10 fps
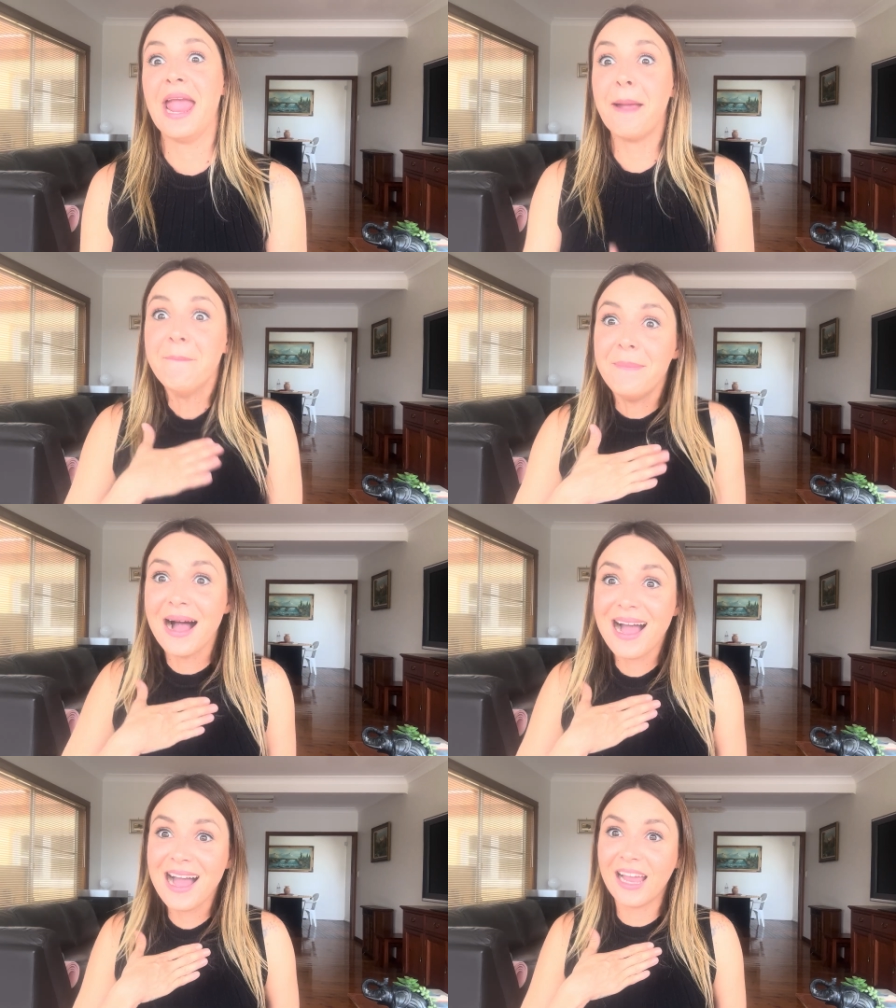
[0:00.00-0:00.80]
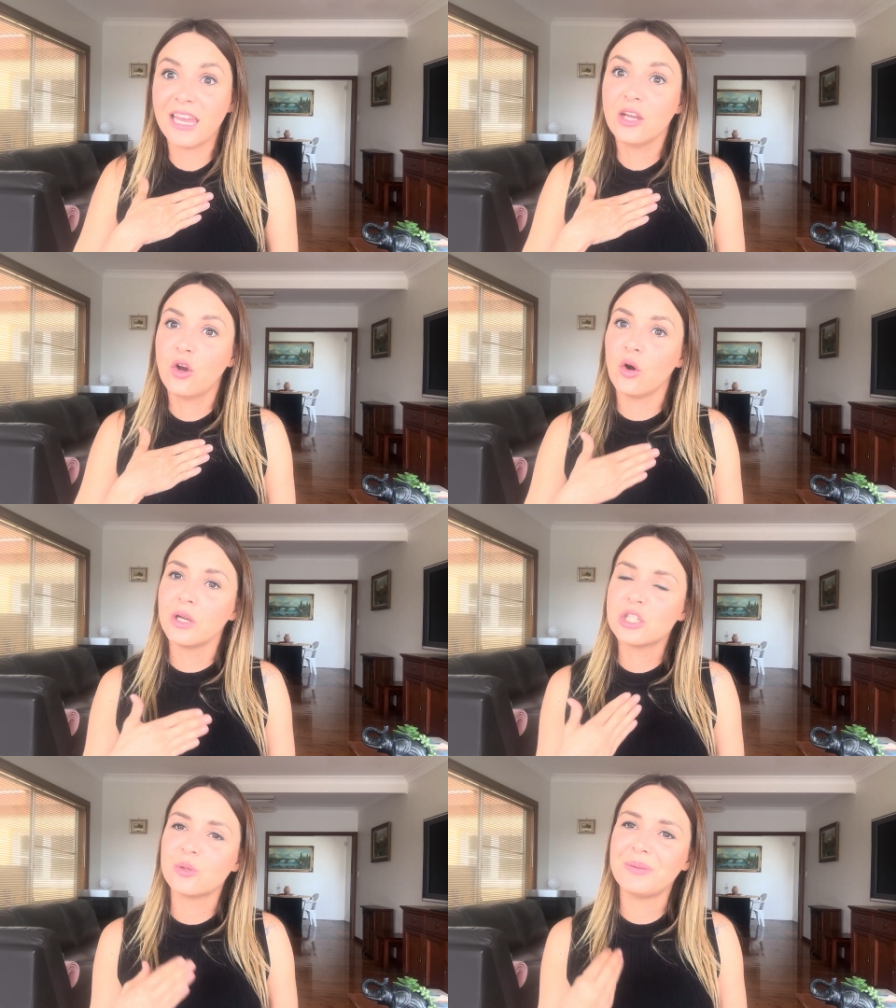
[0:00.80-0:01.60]
am I
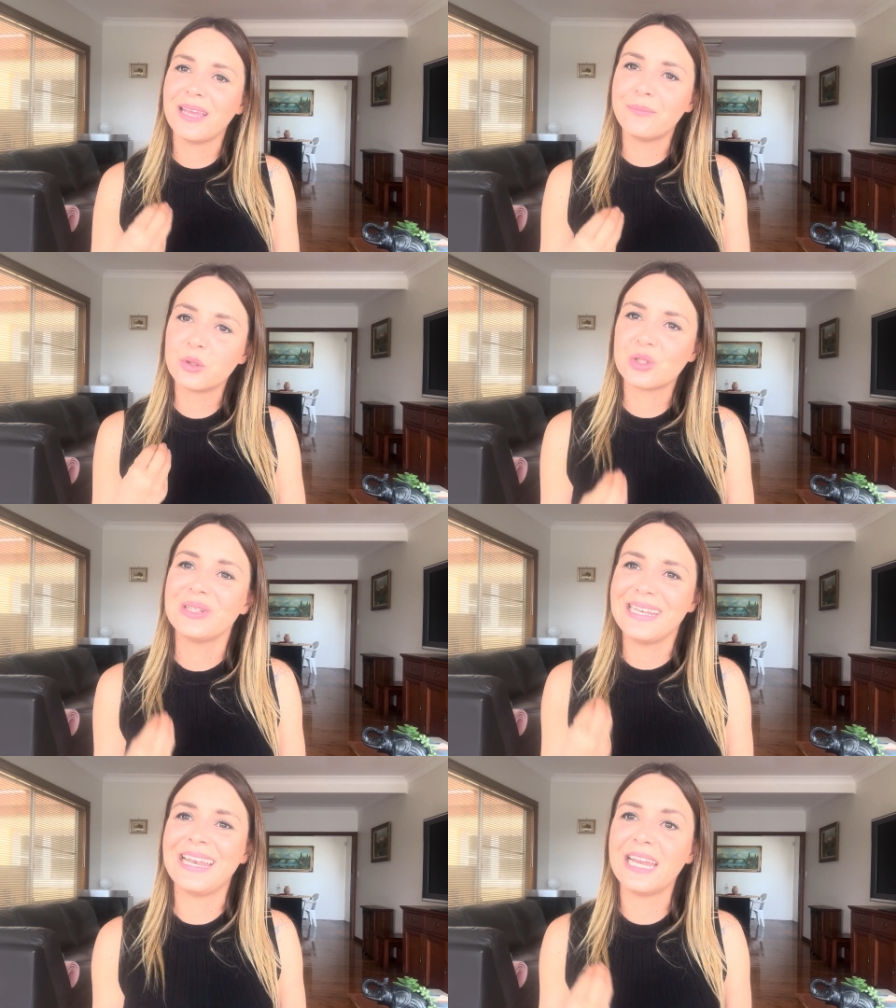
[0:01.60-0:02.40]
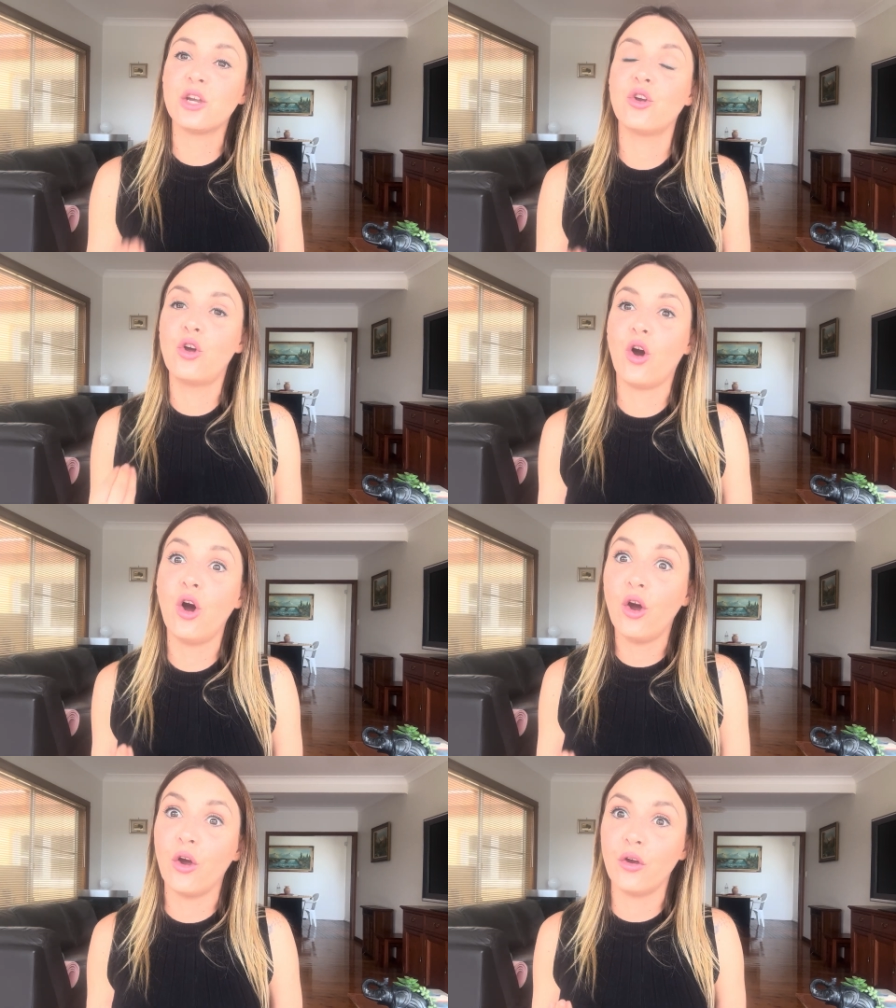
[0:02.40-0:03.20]
going to be able to let
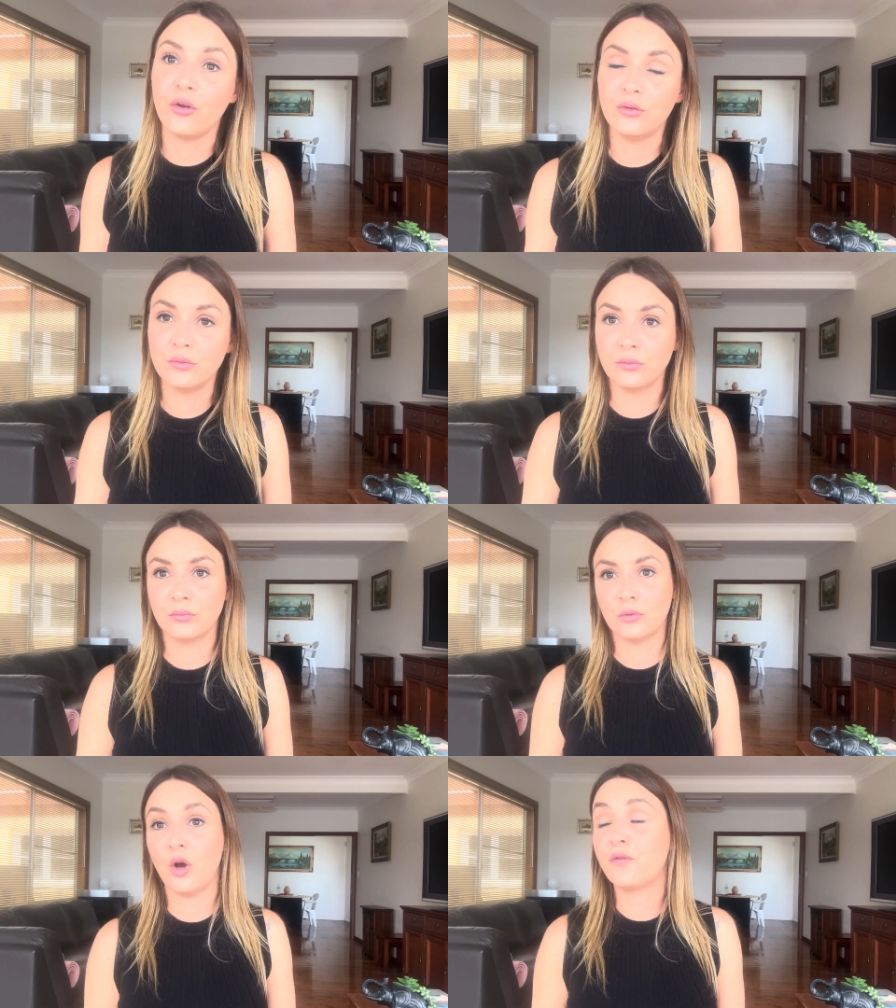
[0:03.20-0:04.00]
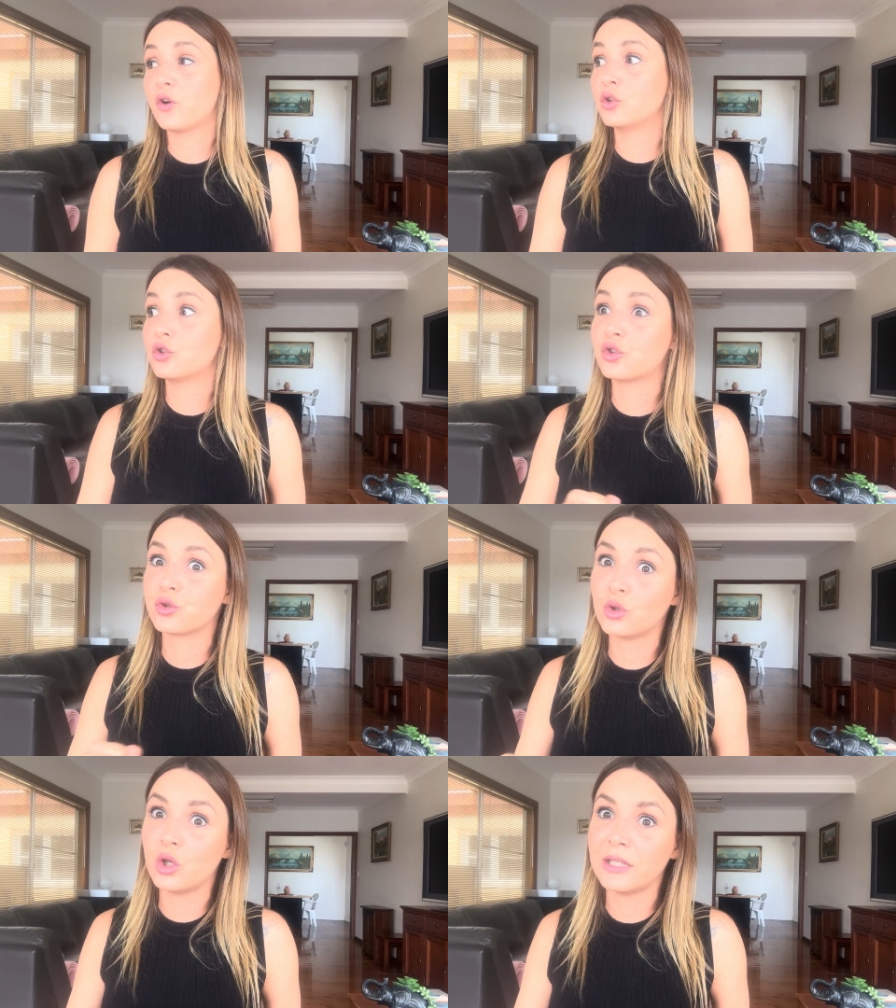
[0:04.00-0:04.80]
go of
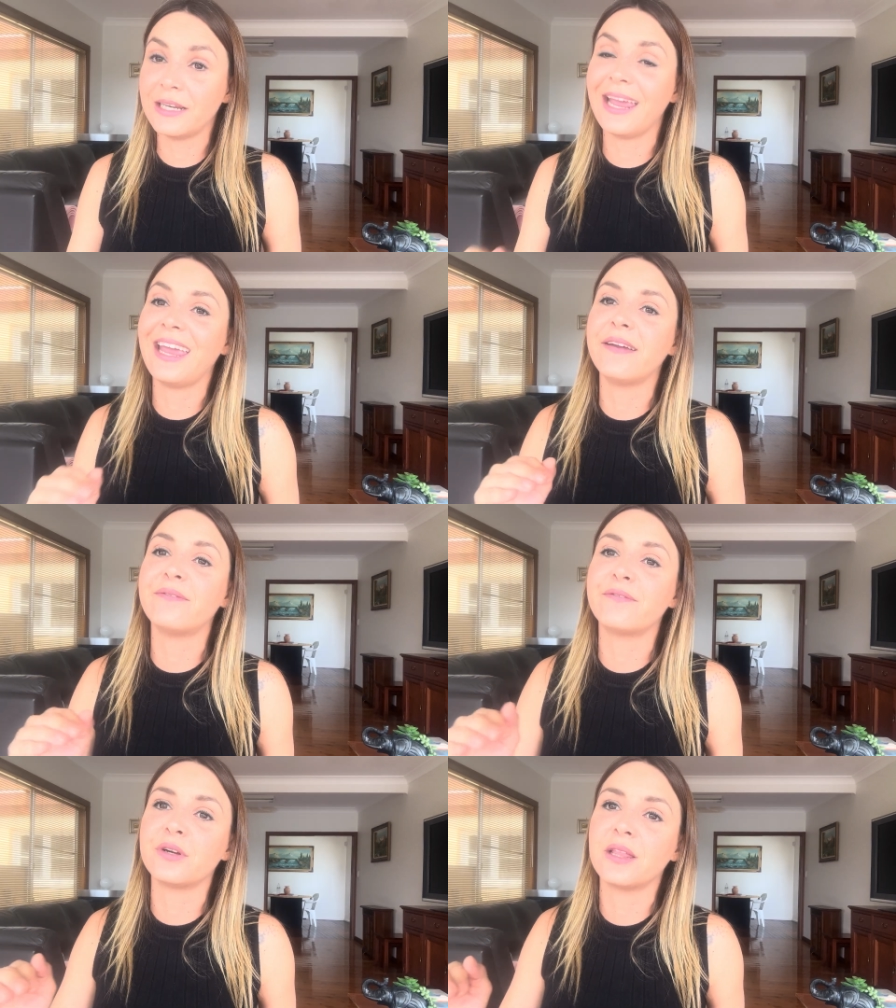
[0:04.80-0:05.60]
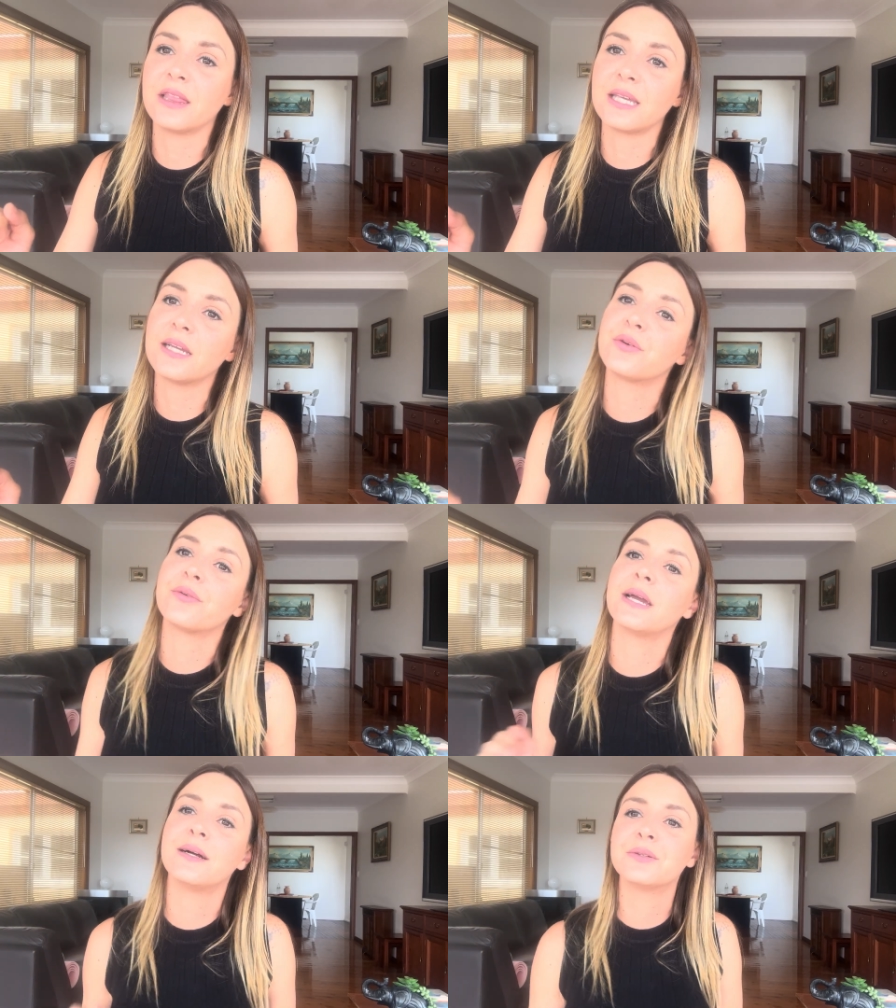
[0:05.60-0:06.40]
controlling everything
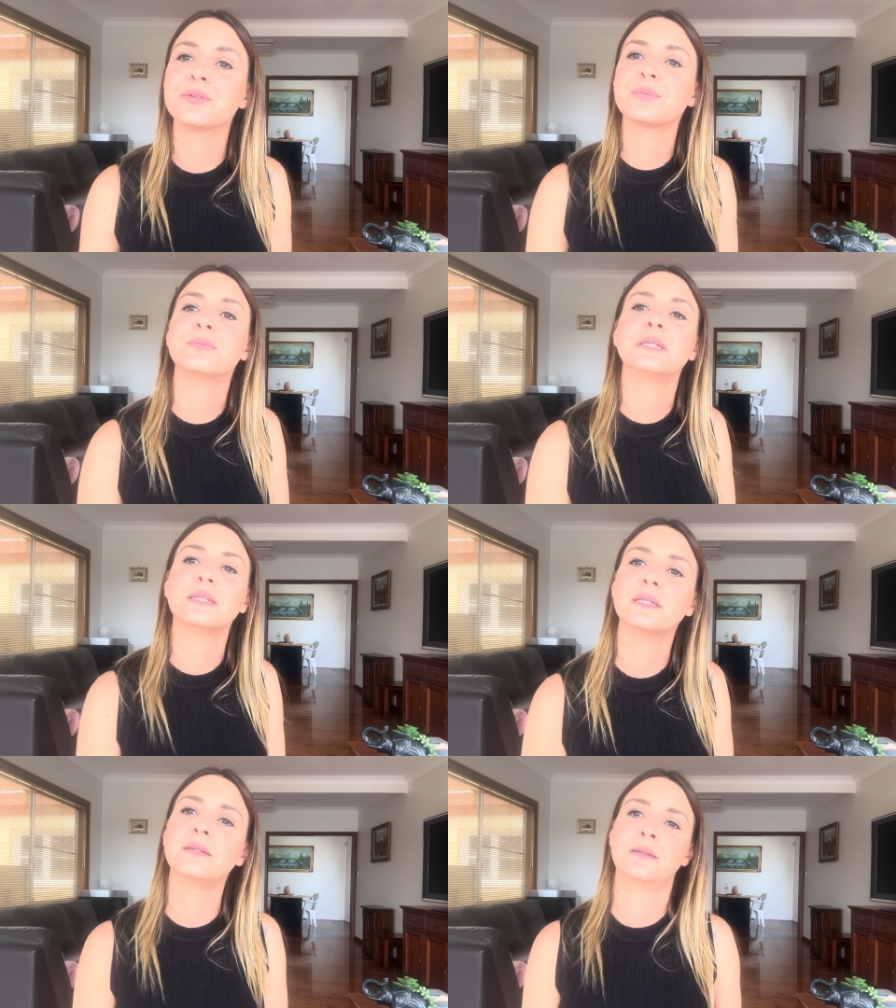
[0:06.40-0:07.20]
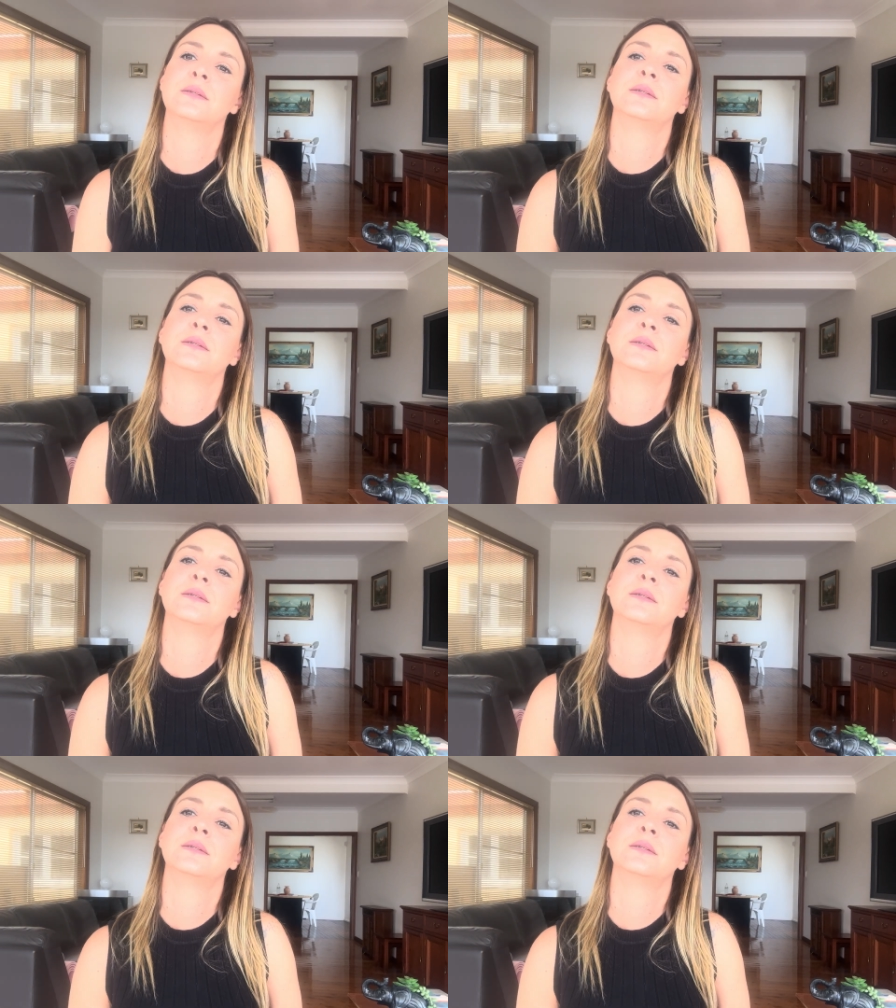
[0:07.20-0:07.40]
around me?